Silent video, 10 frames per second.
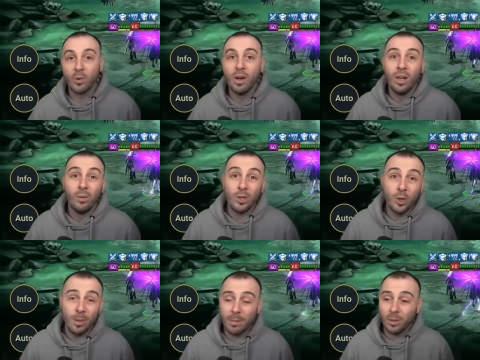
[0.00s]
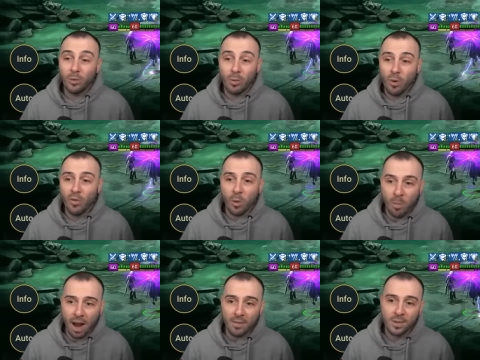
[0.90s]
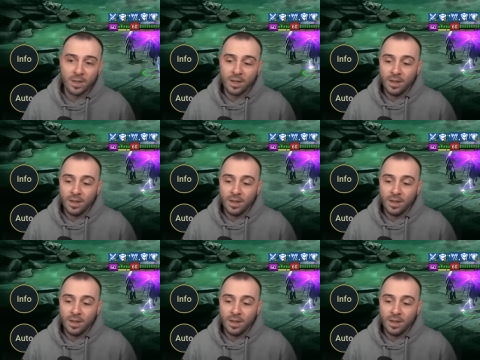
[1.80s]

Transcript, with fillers: So we should be able to remove all buffs